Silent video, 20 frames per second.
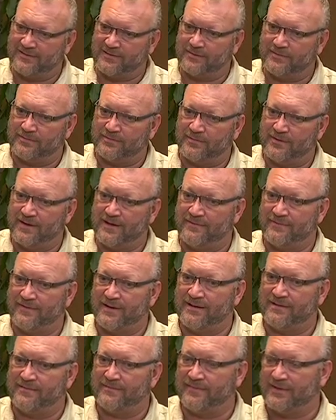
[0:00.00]
you
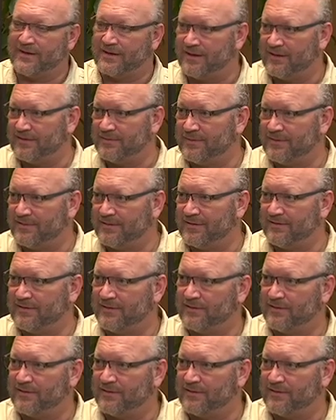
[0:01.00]
reinvent the cards business.